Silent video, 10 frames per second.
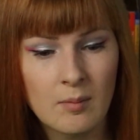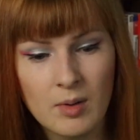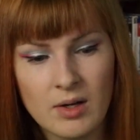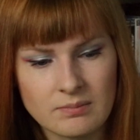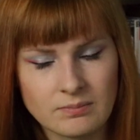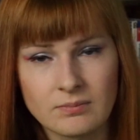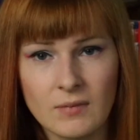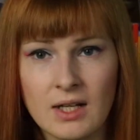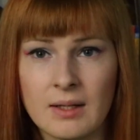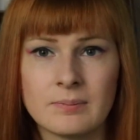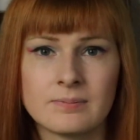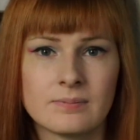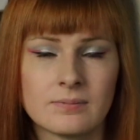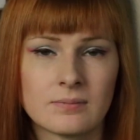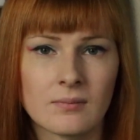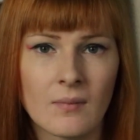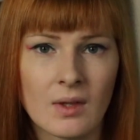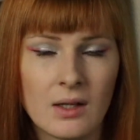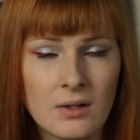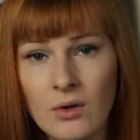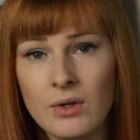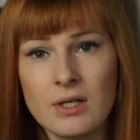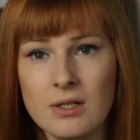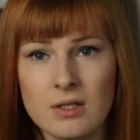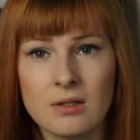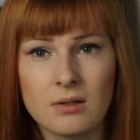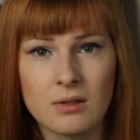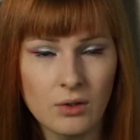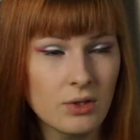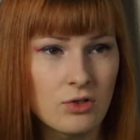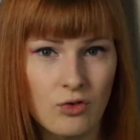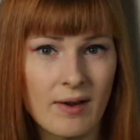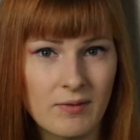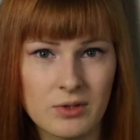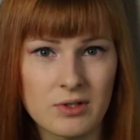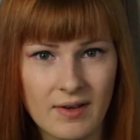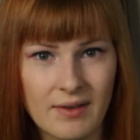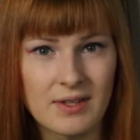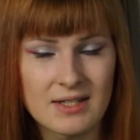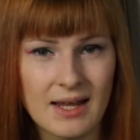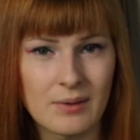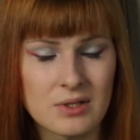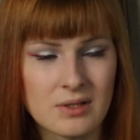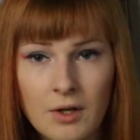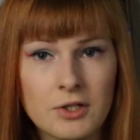But, noise travels around this house.